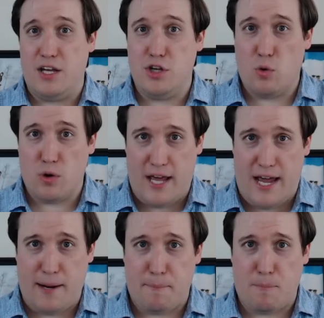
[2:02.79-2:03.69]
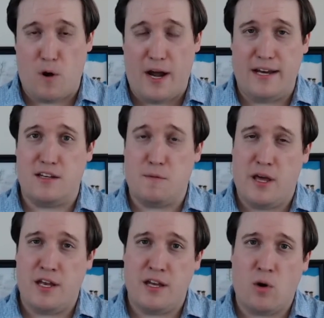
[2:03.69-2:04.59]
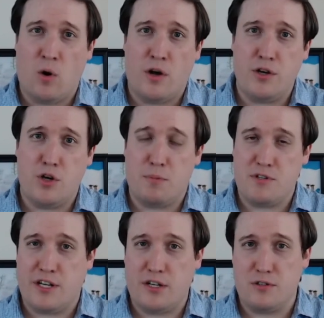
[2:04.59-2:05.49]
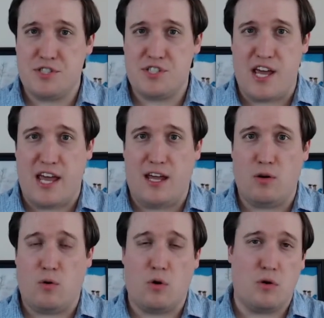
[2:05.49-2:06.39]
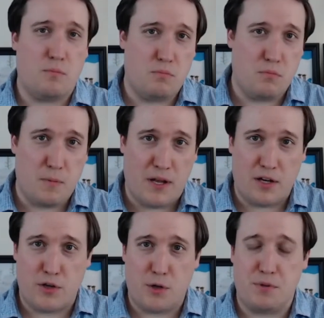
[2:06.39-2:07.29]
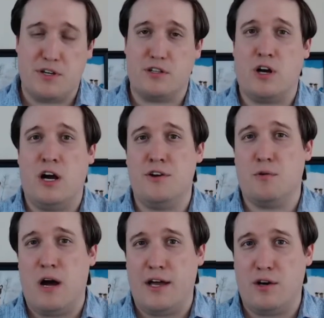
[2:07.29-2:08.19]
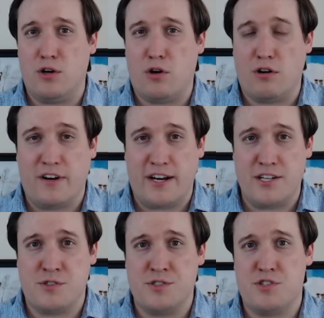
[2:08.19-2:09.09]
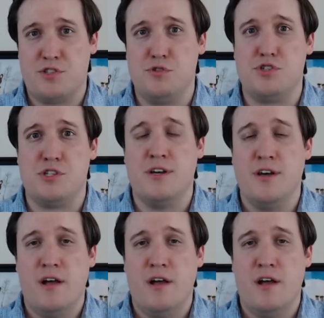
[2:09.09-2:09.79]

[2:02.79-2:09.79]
your name, right? Depending on your particular state or depending on your particular underwriter or financial institution,